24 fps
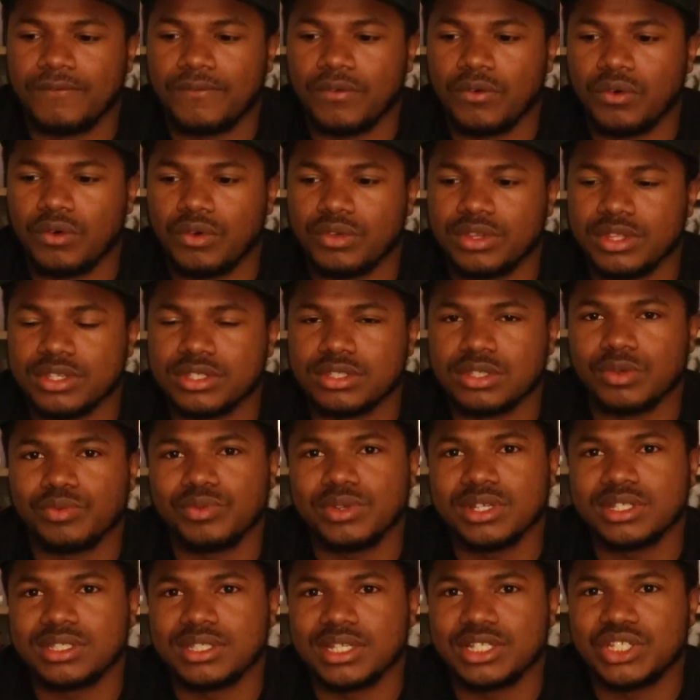
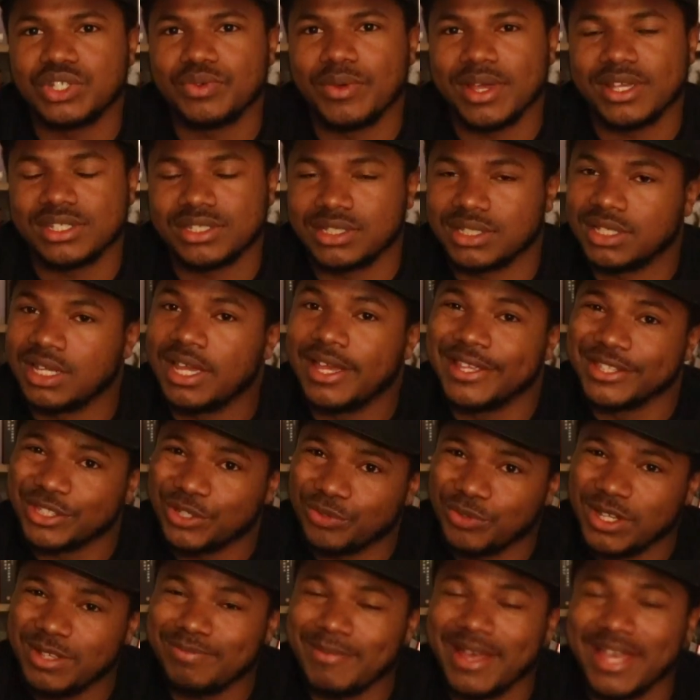Tariq situation.
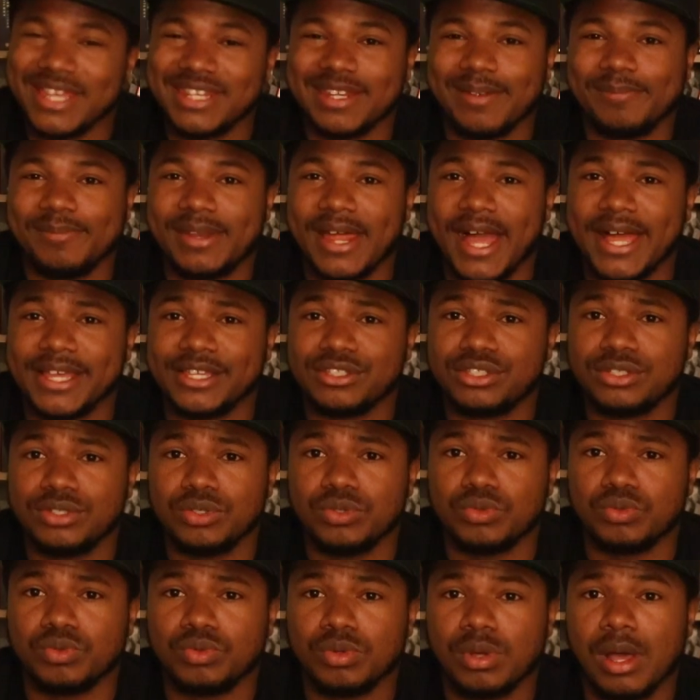Tariq might end up dying
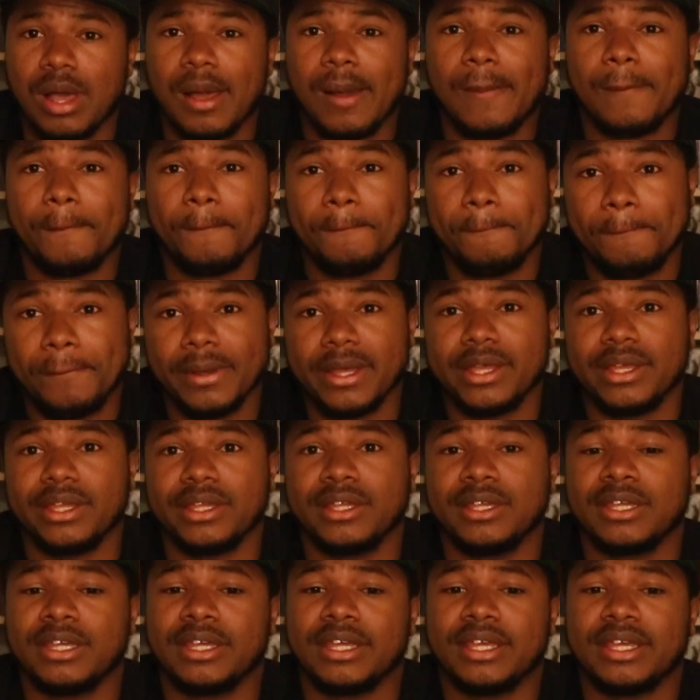too,
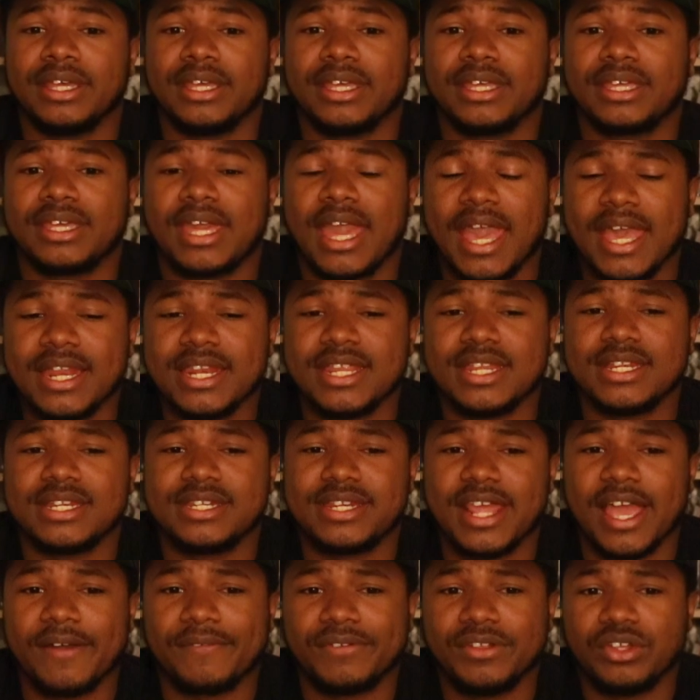but Kanan
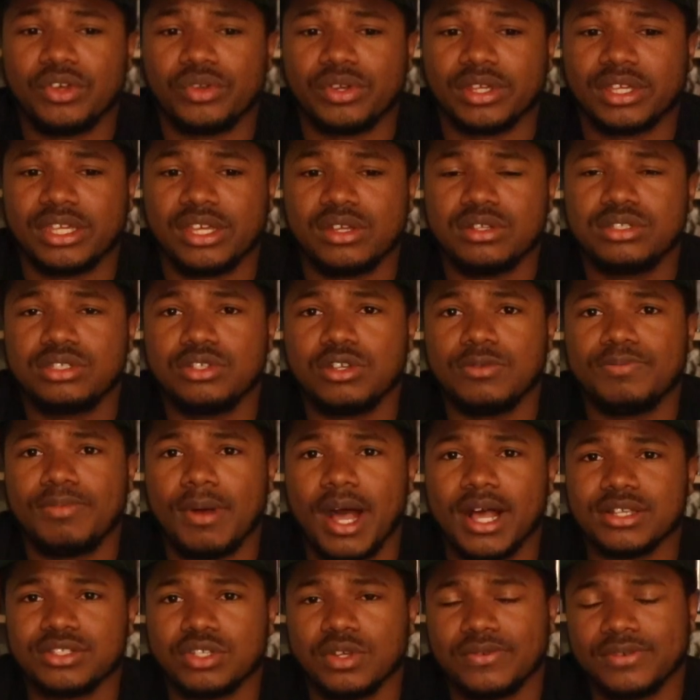definitely gonna kill
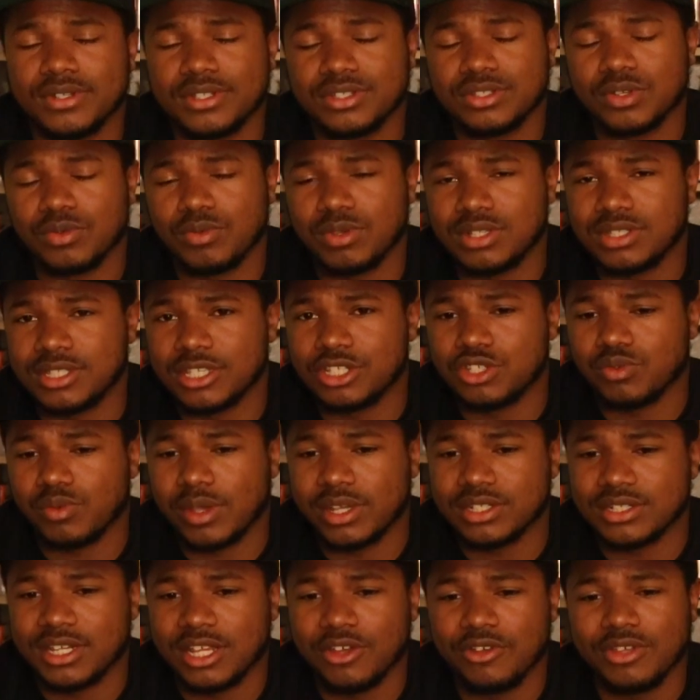Jukebox over this Tariq
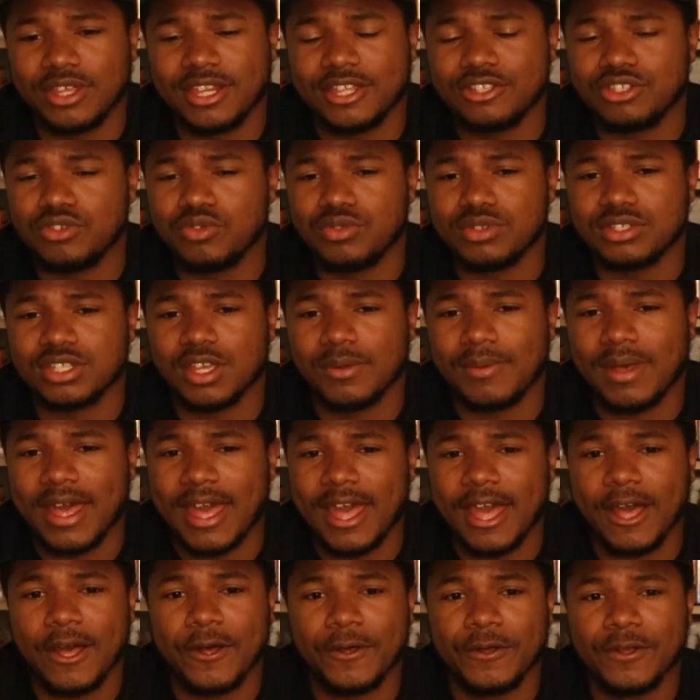situation. They're gonna get into it
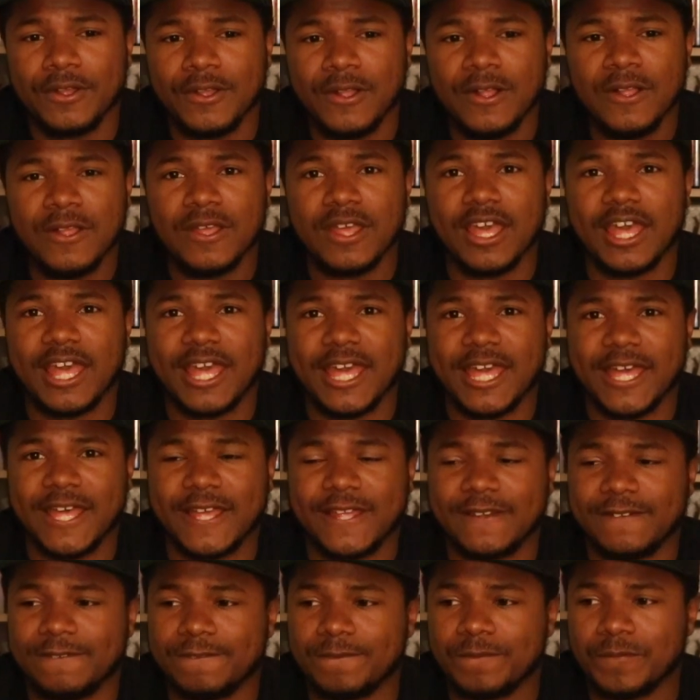somehow,
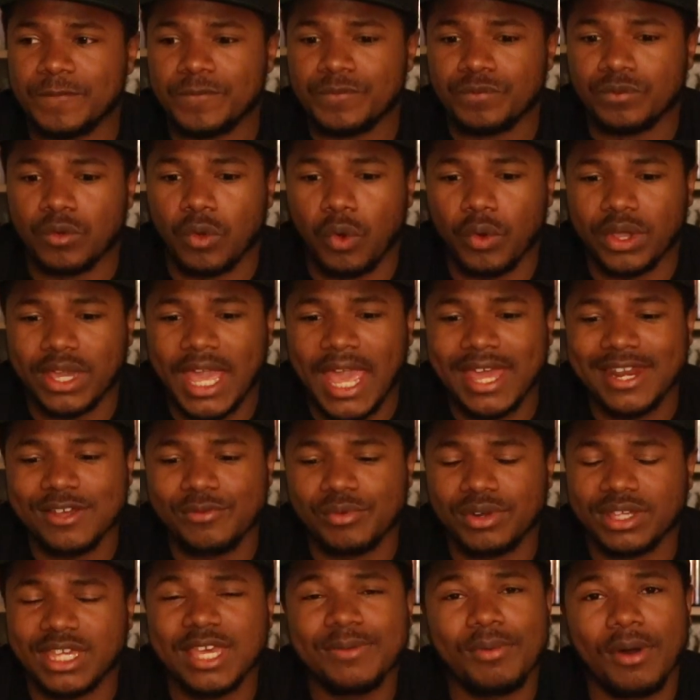or Kanan
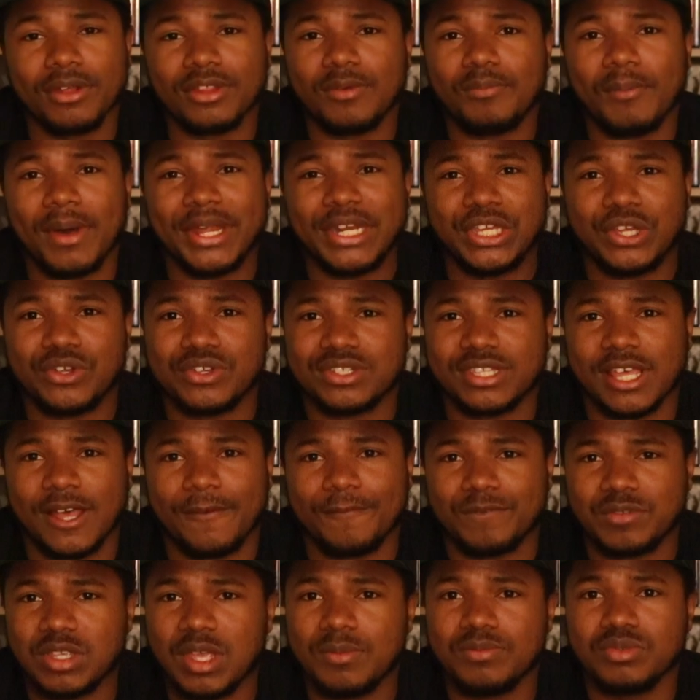gonna keep all the money or
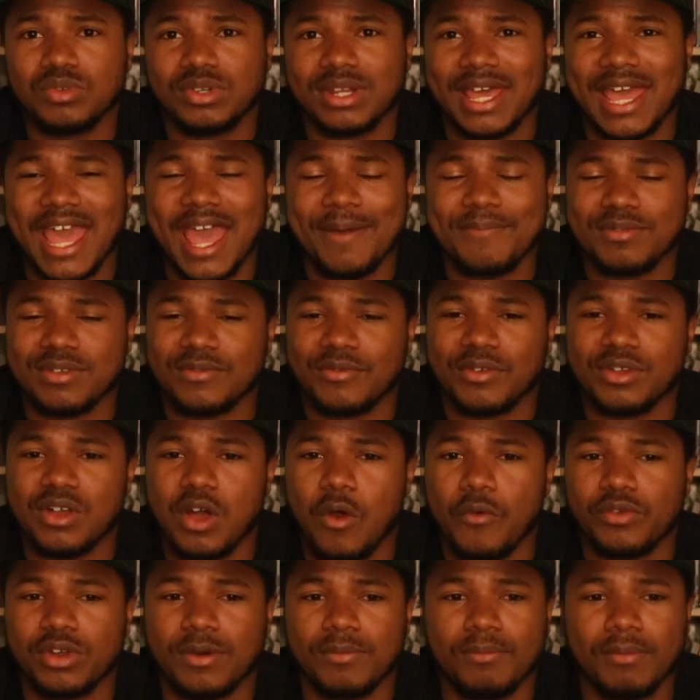something. Something's gonna happen
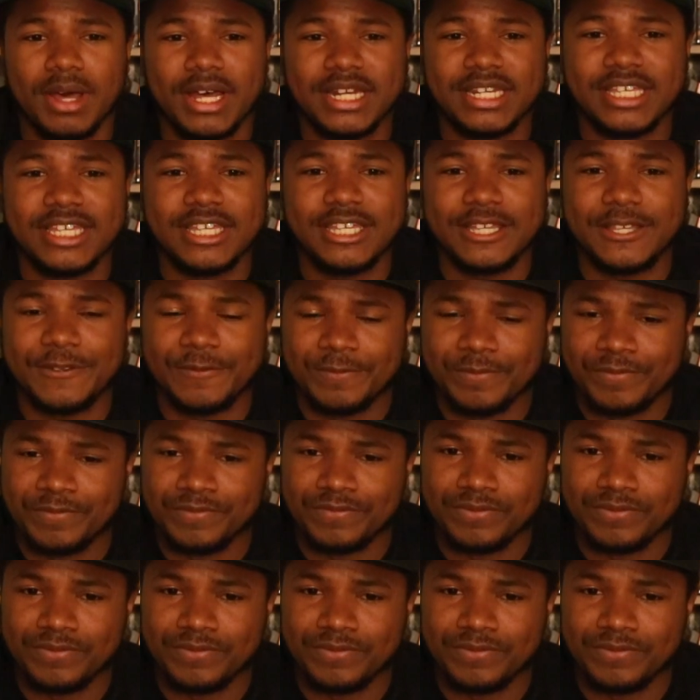over the money